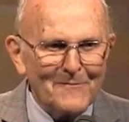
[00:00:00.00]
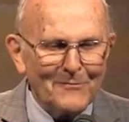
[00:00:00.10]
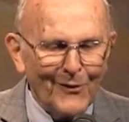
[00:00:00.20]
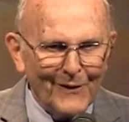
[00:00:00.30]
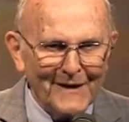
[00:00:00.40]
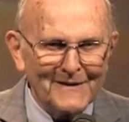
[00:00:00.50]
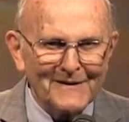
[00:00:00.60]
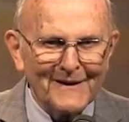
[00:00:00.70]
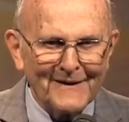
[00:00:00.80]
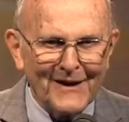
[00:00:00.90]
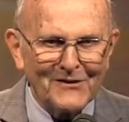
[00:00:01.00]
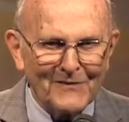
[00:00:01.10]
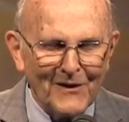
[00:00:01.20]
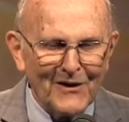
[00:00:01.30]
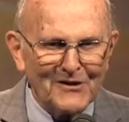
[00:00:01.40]
point as
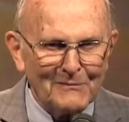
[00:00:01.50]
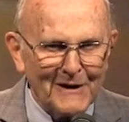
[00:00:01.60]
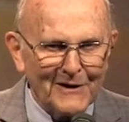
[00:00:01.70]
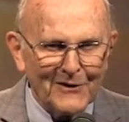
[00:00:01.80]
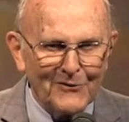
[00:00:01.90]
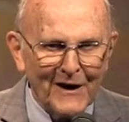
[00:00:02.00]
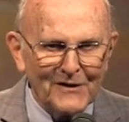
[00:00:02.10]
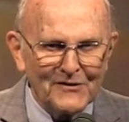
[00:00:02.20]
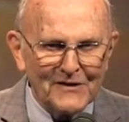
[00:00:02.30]
far as being a great